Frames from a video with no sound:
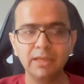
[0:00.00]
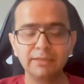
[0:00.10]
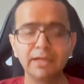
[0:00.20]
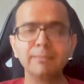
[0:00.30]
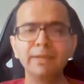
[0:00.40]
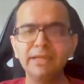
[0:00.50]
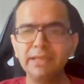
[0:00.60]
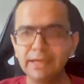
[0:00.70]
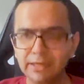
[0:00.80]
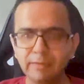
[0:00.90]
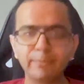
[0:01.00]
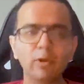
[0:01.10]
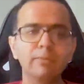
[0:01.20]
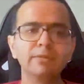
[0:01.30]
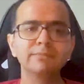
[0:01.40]
there are many hidden
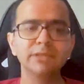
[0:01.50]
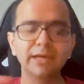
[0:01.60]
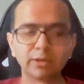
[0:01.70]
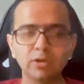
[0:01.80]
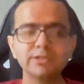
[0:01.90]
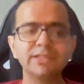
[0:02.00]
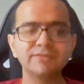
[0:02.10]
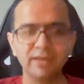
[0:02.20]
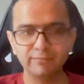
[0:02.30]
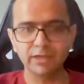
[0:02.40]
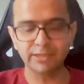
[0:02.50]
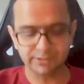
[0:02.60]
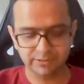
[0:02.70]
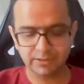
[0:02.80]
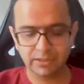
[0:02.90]
problems across these 5 buckets.